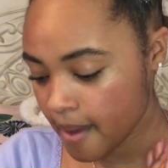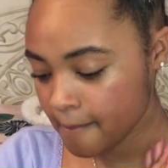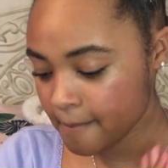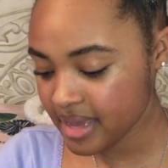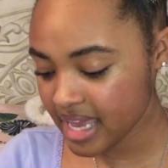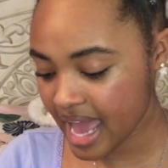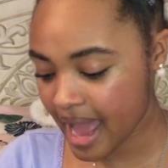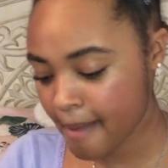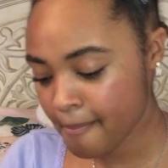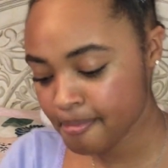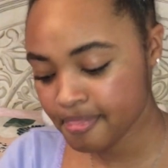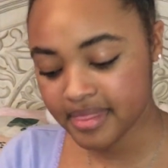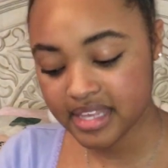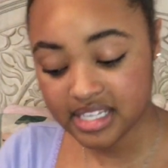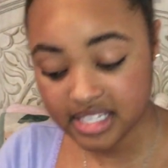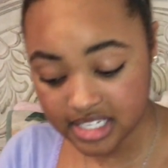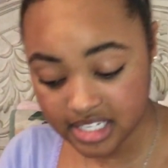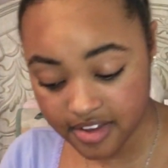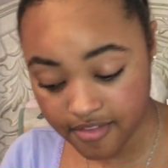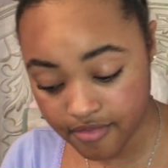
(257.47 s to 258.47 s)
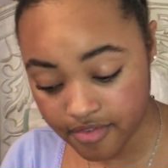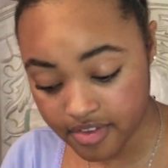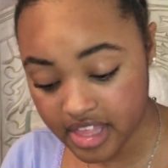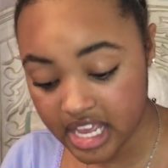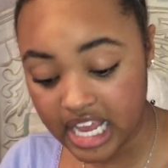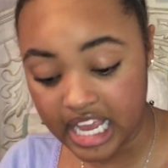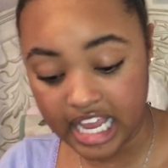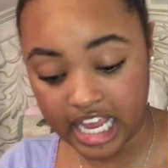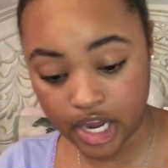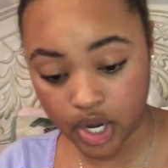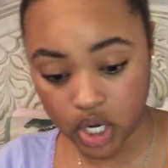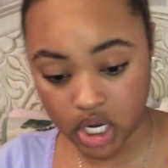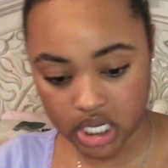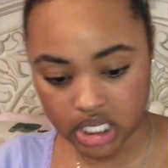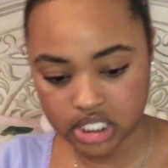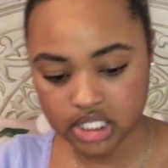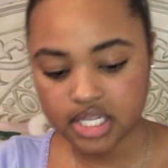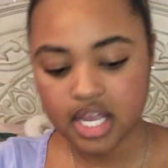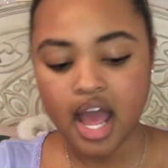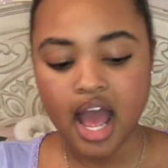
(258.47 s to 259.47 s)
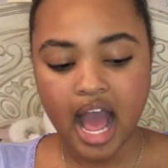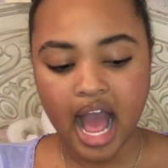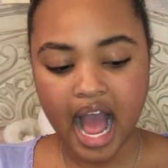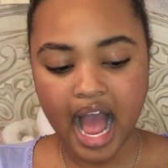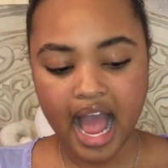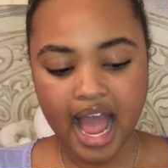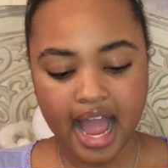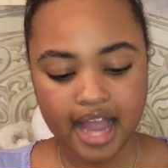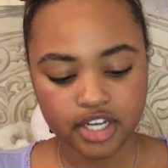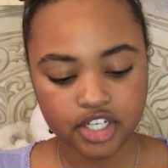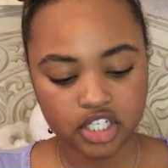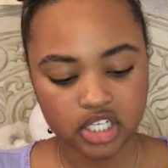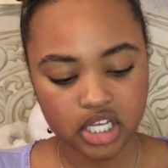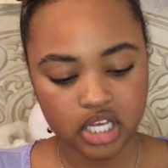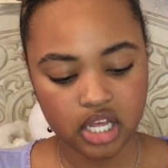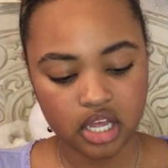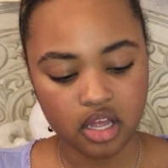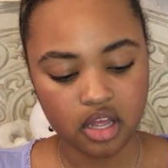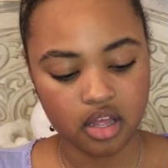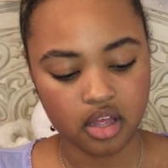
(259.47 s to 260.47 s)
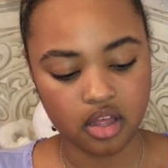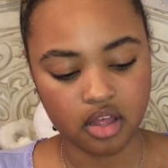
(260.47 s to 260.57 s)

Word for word: But yeah, this is it for the earrings. I actually